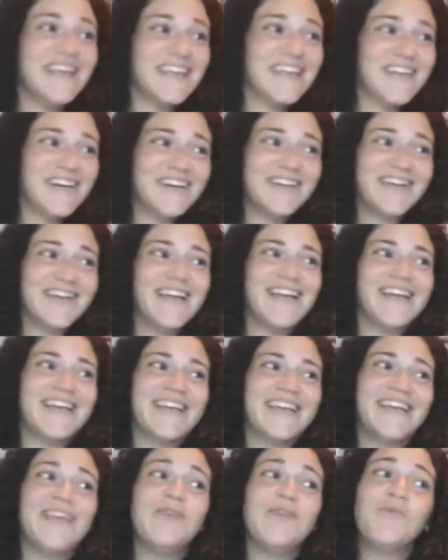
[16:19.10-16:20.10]
Okay,
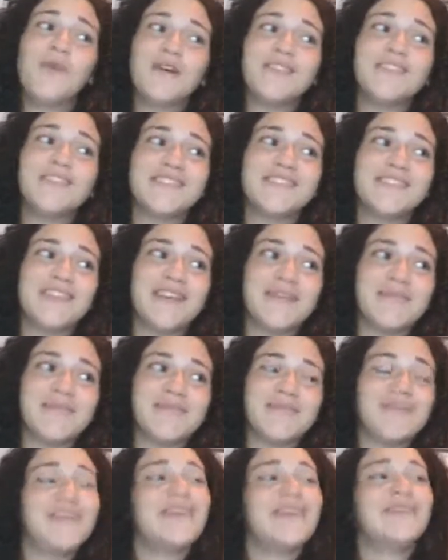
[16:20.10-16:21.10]
he was asleep.
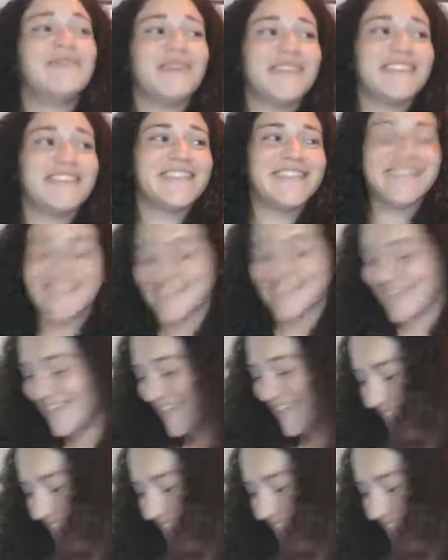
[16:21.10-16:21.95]
He was asleep.